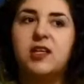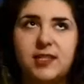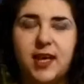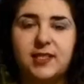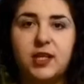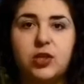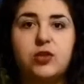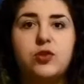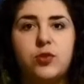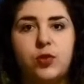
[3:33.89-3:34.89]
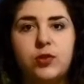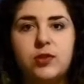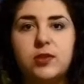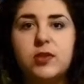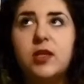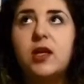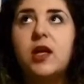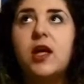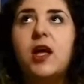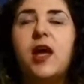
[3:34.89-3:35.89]
She has a lot of swords,
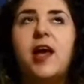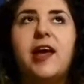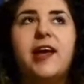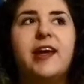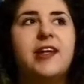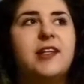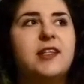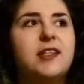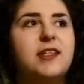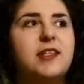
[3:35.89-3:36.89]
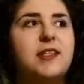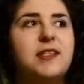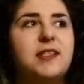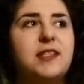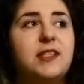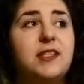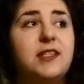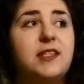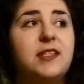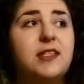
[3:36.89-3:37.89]
and
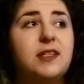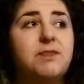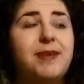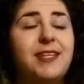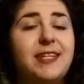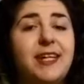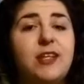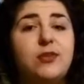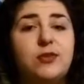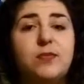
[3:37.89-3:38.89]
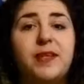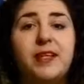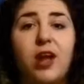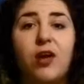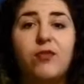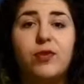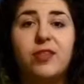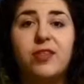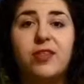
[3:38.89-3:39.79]
she basically used to be in love with